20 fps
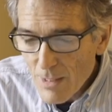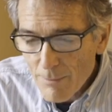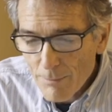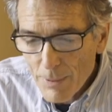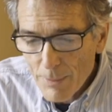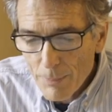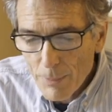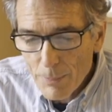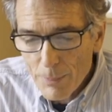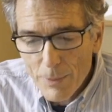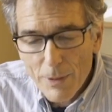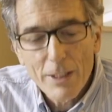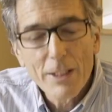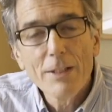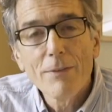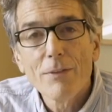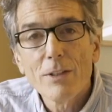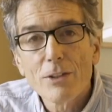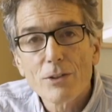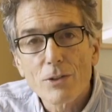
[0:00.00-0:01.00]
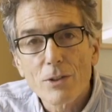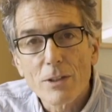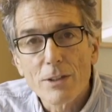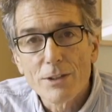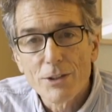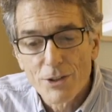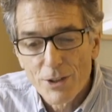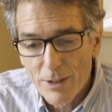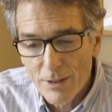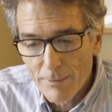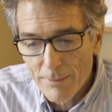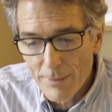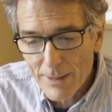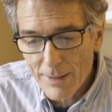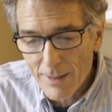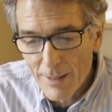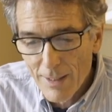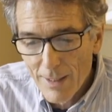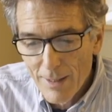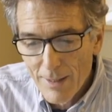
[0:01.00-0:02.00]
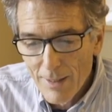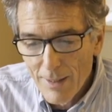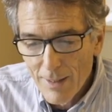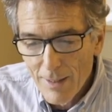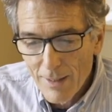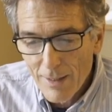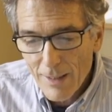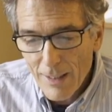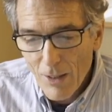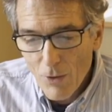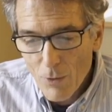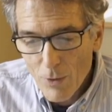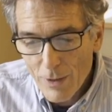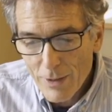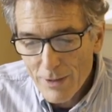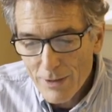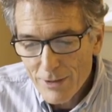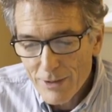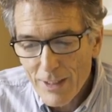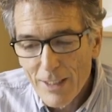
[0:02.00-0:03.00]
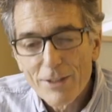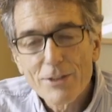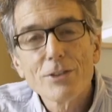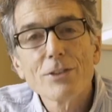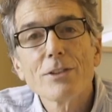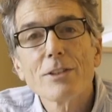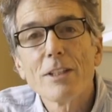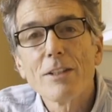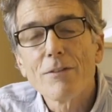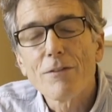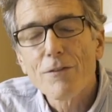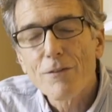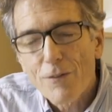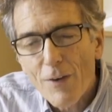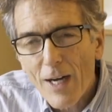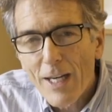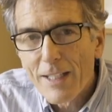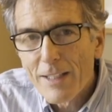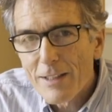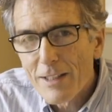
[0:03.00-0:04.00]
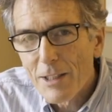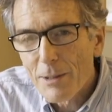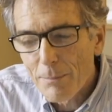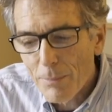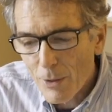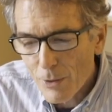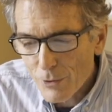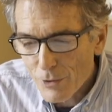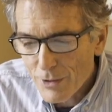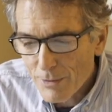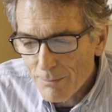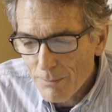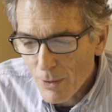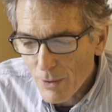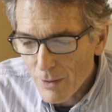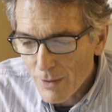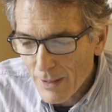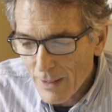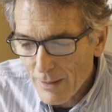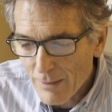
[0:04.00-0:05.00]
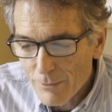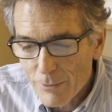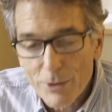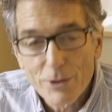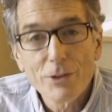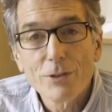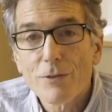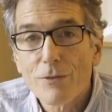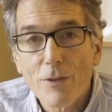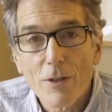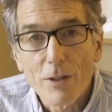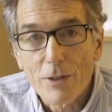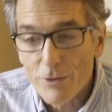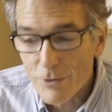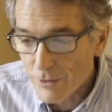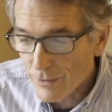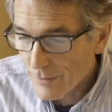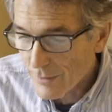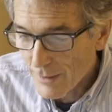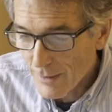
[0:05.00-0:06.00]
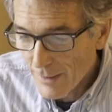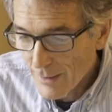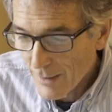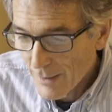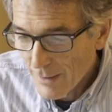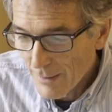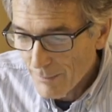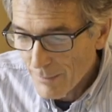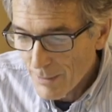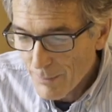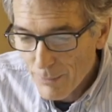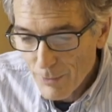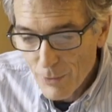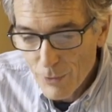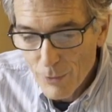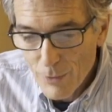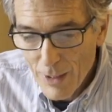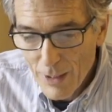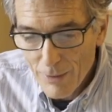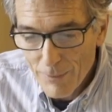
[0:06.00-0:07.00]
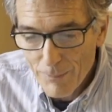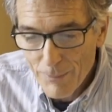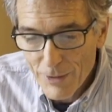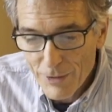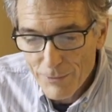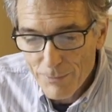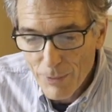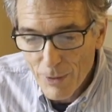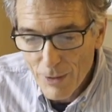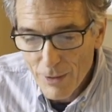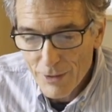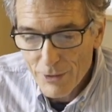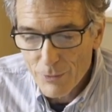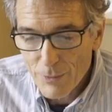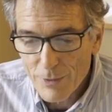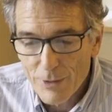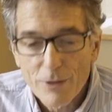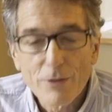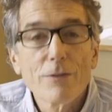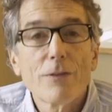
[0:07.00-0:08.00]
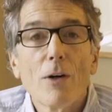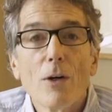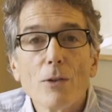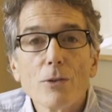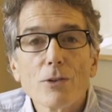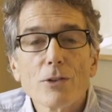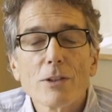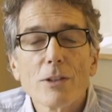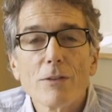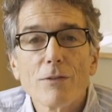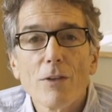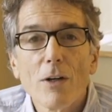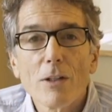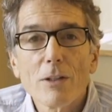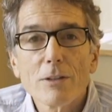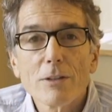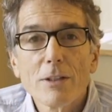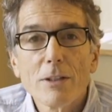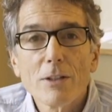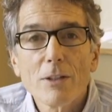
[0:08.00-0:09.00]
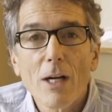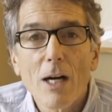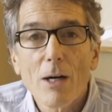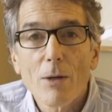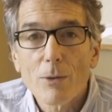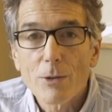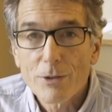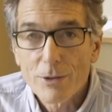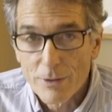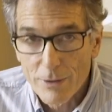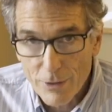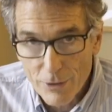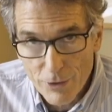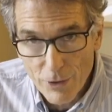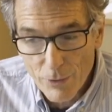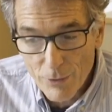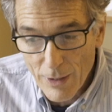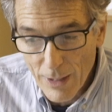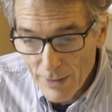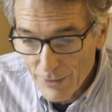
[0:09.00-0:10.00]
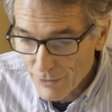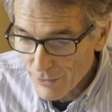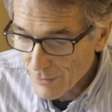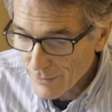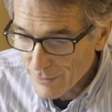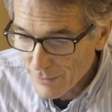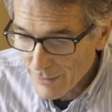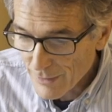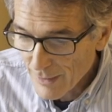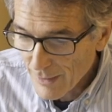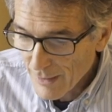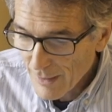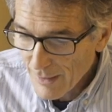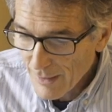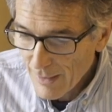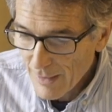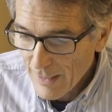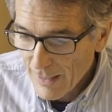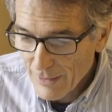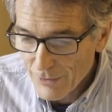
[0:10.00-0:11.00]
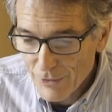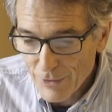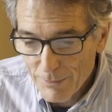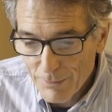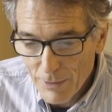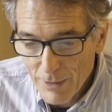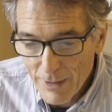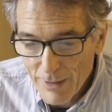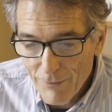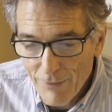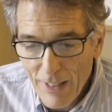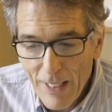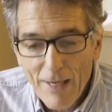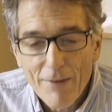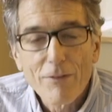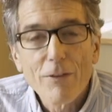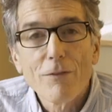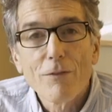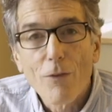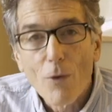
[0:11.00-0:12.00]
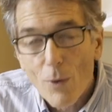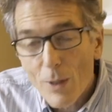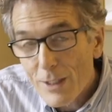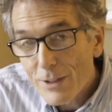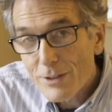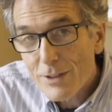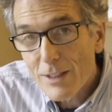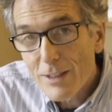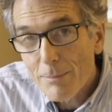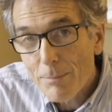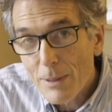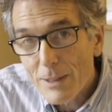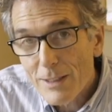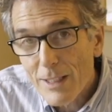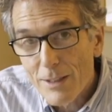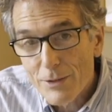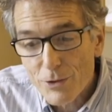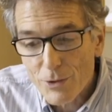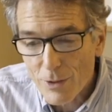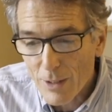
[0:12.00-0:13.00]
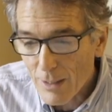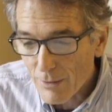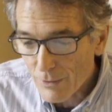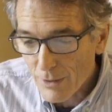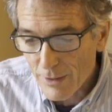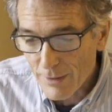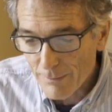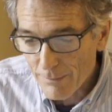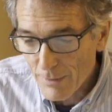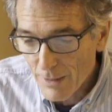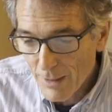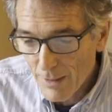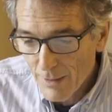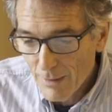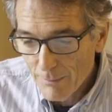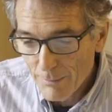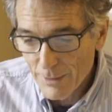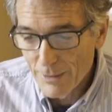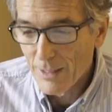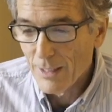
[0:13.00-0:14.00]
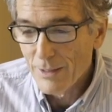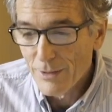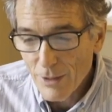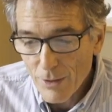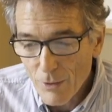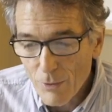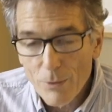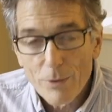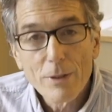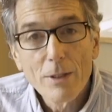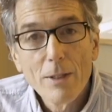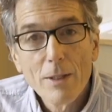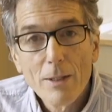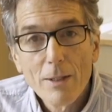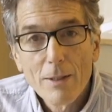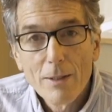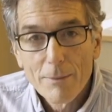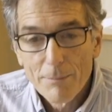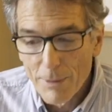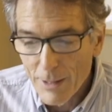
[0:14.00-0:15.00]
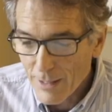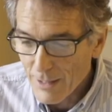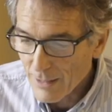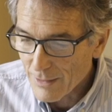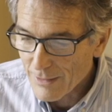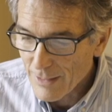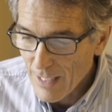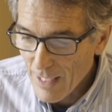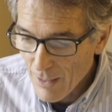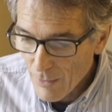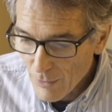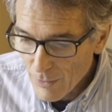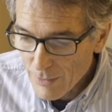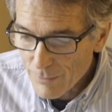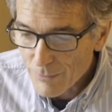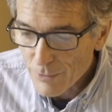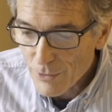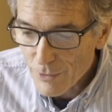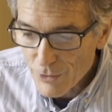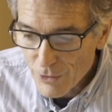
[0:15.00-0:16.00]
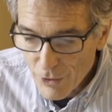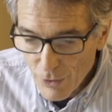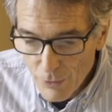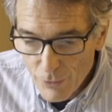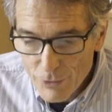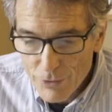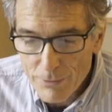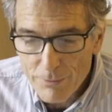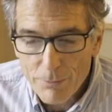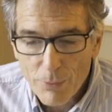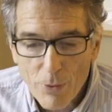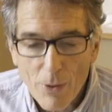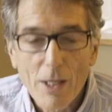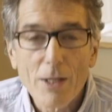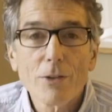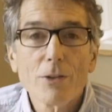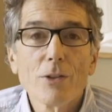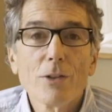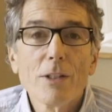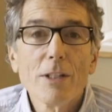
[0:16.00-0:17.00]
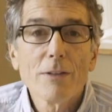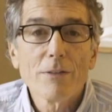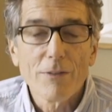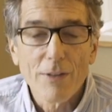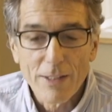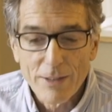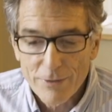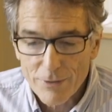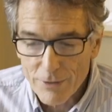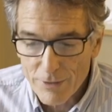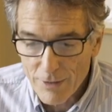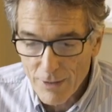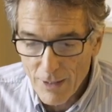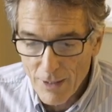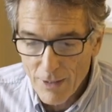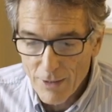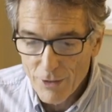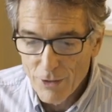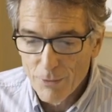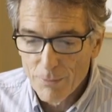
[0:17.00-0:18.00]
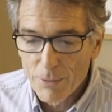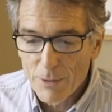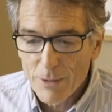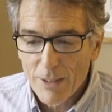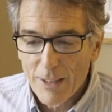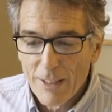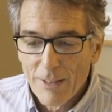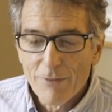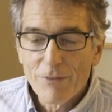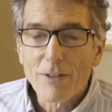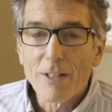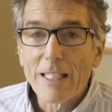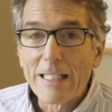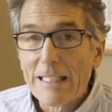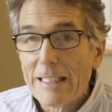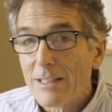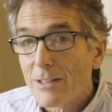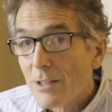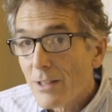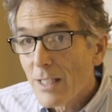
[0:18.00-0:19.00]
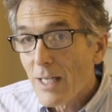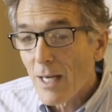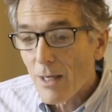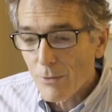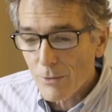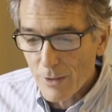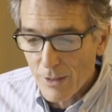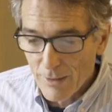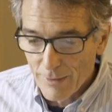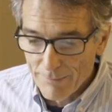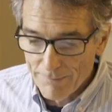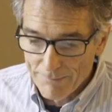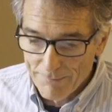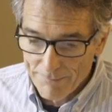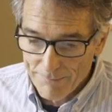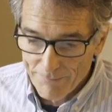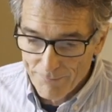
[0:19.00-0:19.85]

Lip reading: People believe these are legitimate organizations that fight the opposing party, which is false. People who help these parties with their votes, their volunteer hours, and their donations actually believe they have a voice in a potential outcome, but they don't, because outcomes are chosen prior to the events you believe lead to the outcome.